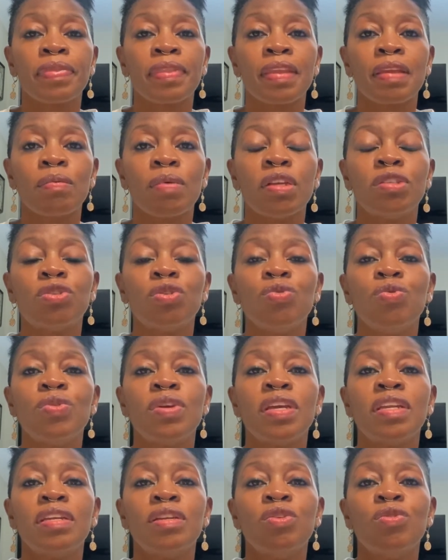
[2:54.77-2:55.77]
right? So you
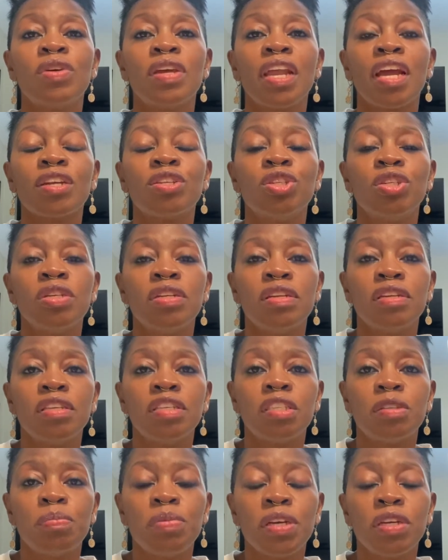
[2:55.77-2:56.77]
can actually
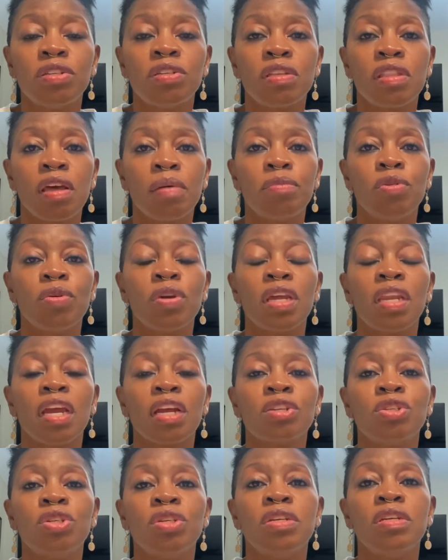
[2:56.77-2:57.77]
speak to them. You can
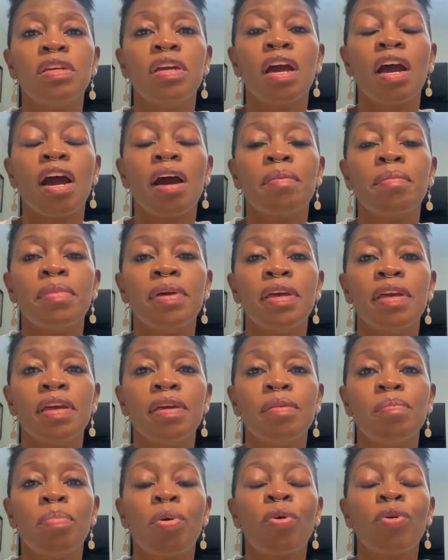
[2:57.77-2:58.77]
actually
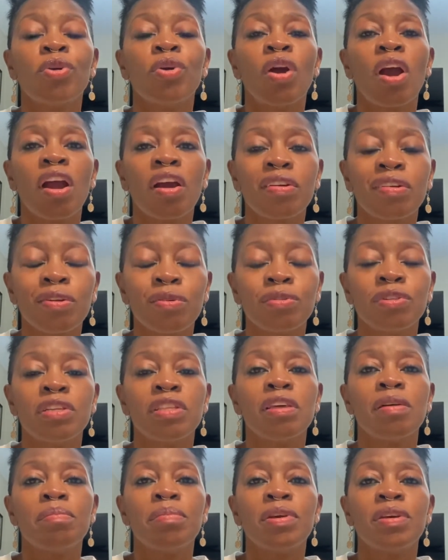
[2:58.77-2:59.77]
pour your heart out to
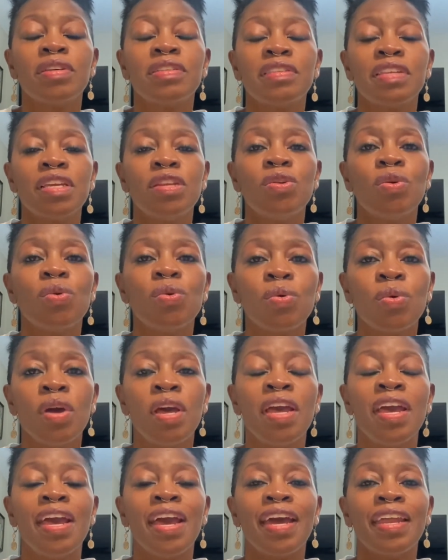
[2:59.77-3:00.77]
them, because they know
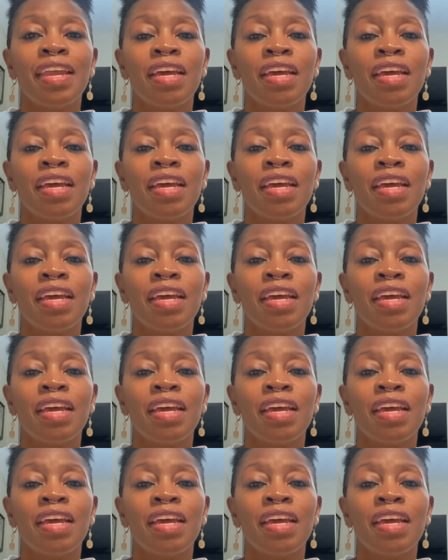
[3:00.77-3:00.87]
and